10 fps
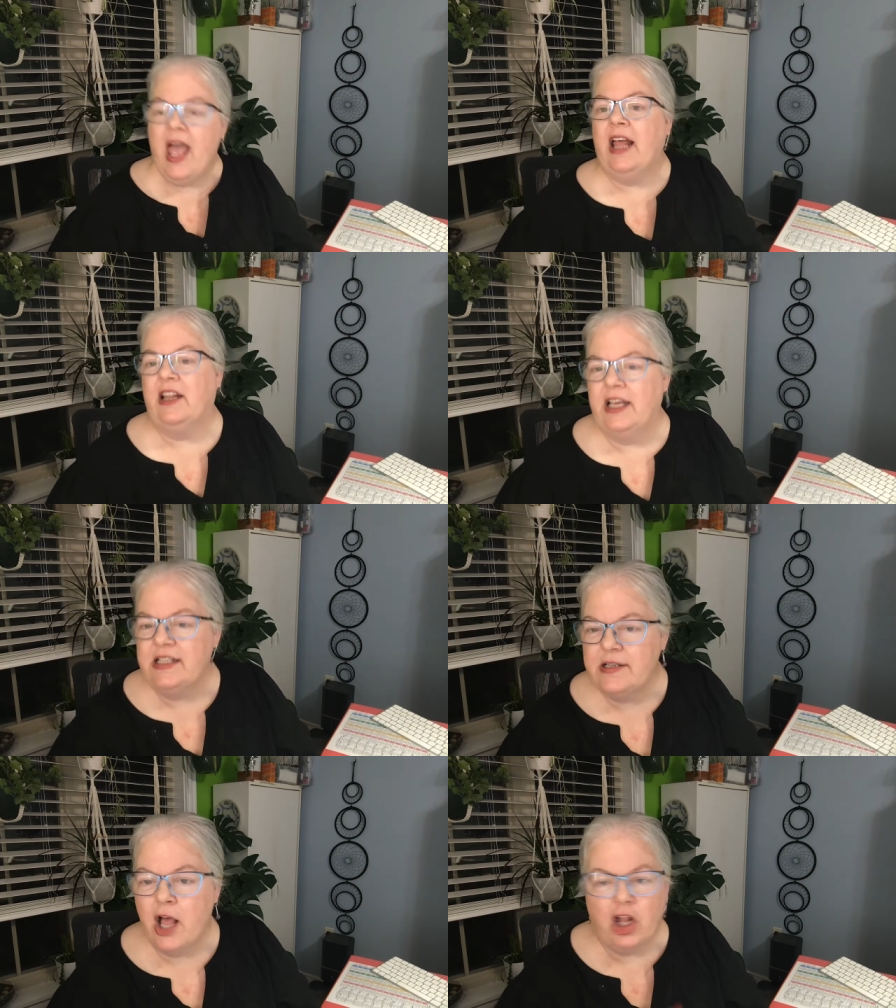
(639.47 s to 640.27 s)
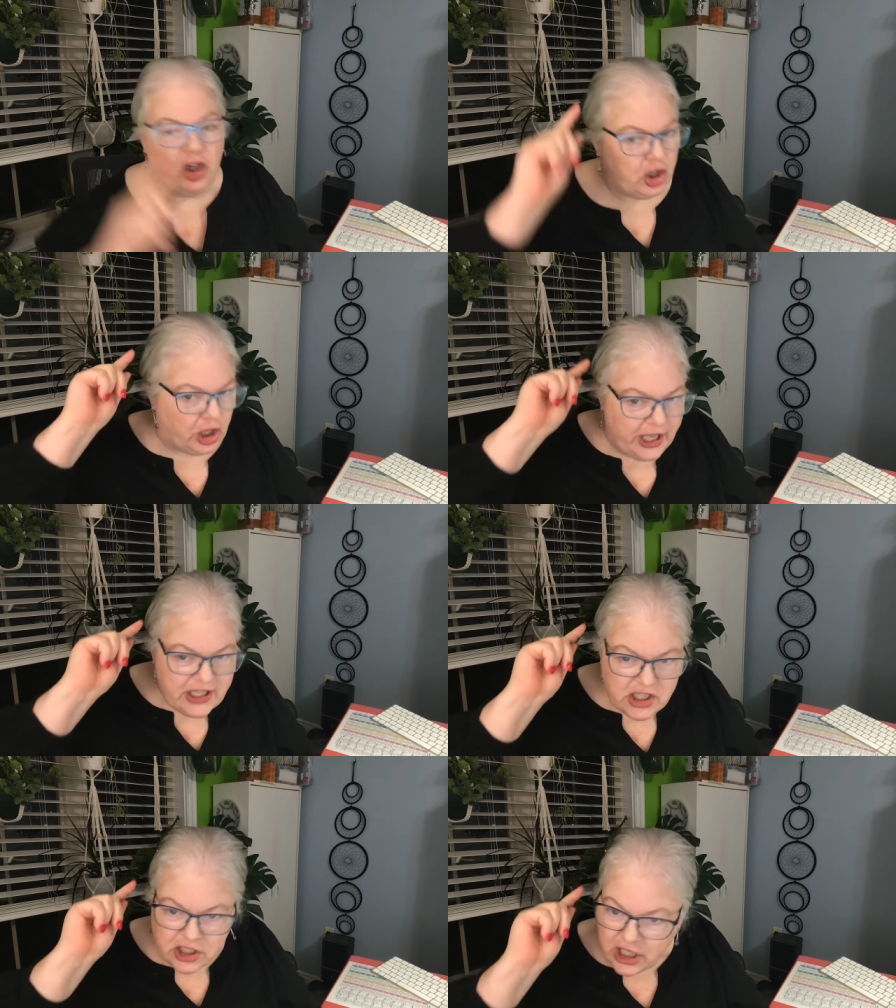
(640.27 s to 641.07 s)
and let's
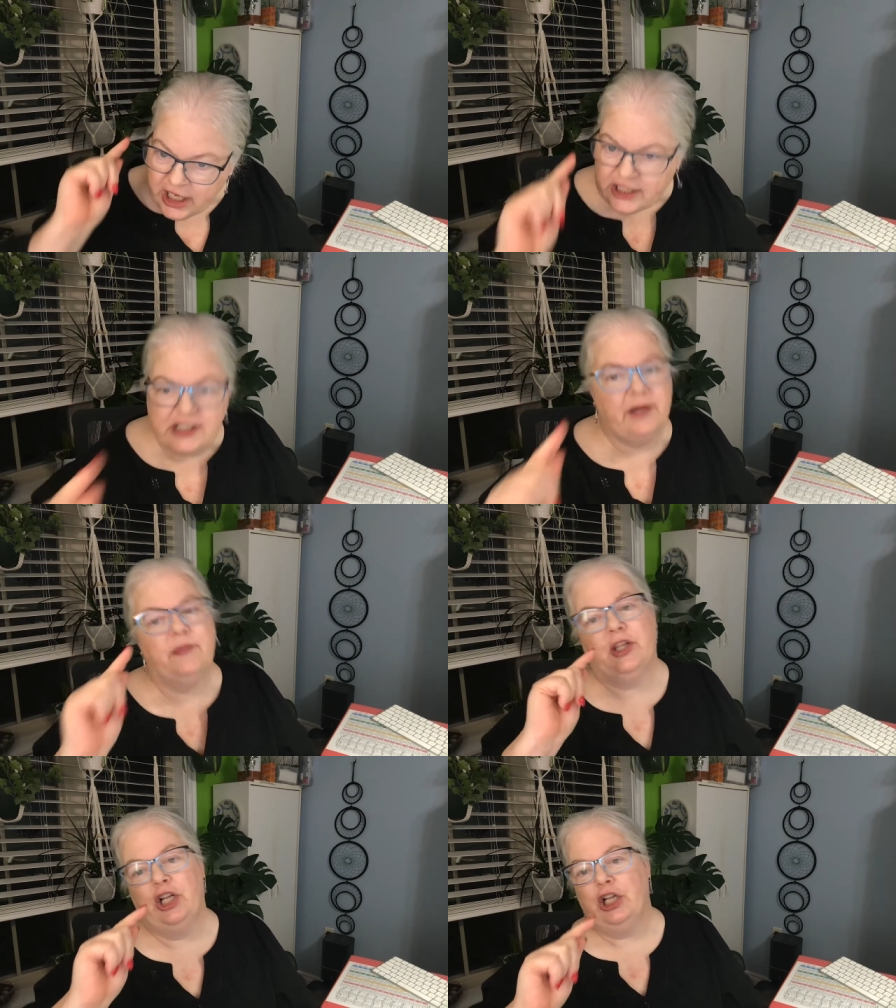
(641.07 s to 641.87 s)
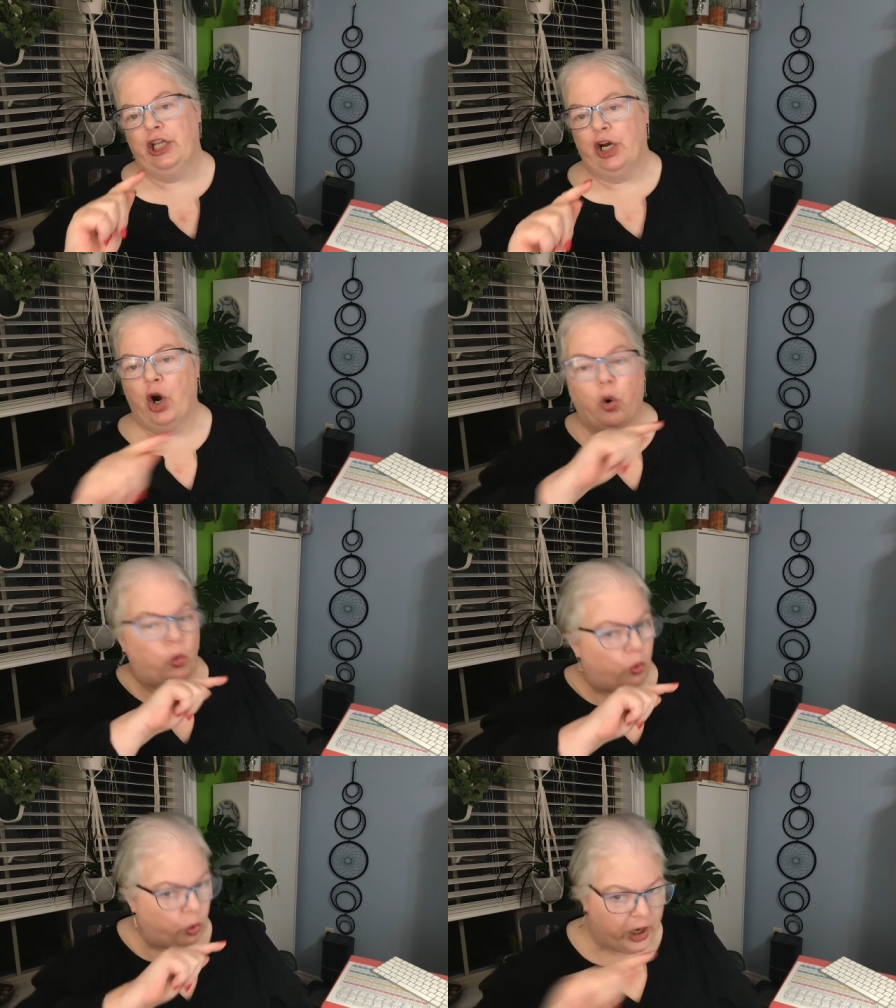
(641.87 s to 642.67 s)
let's get something clear
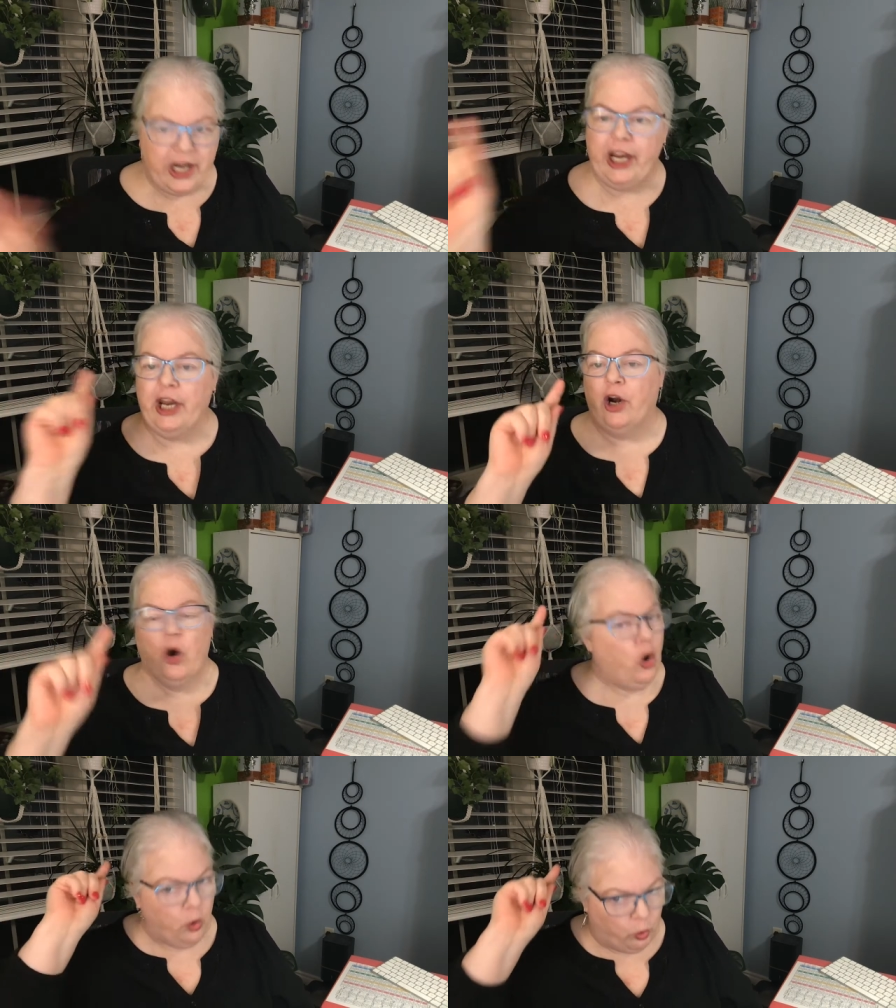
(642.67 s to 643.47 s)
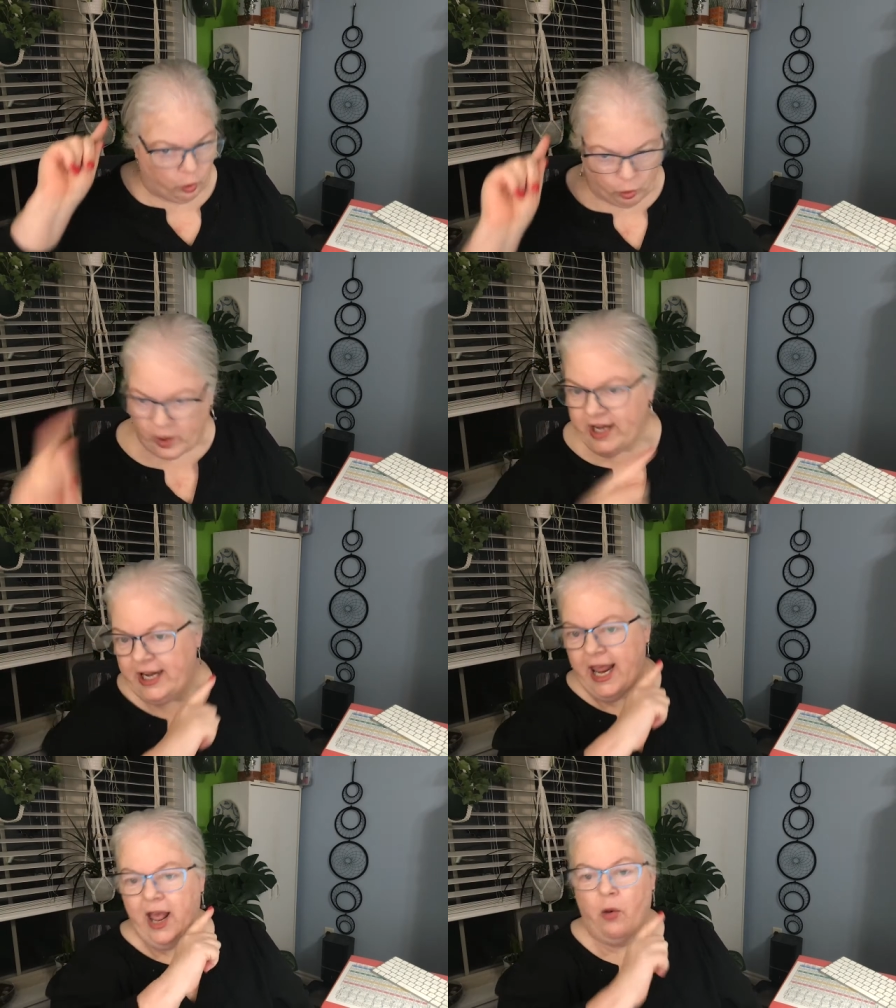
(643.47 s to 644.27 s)
right here right
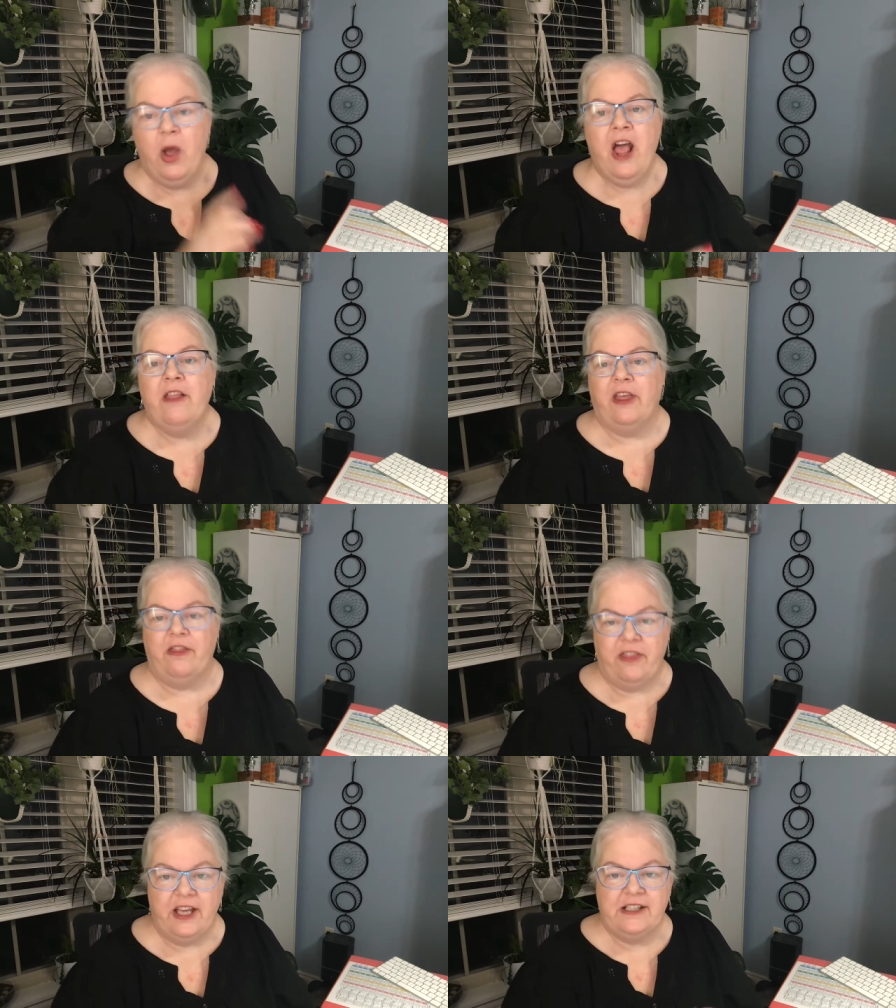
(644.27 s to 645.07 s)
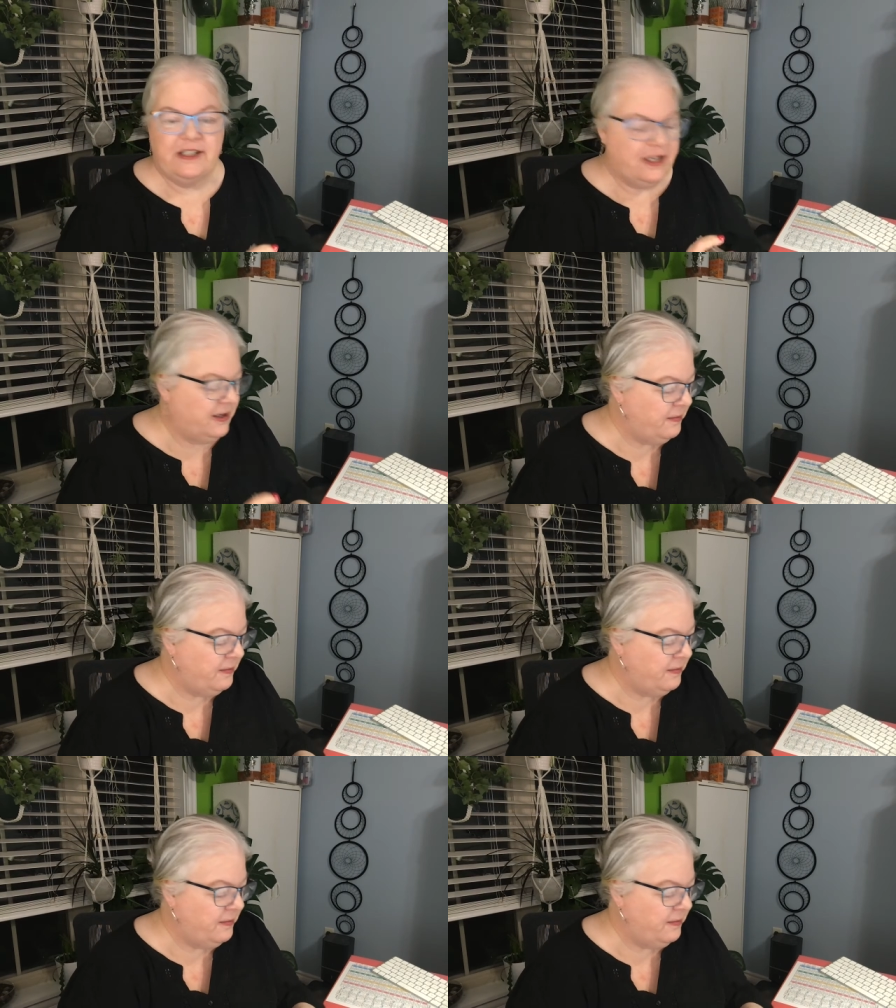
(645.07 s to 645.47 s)
now that this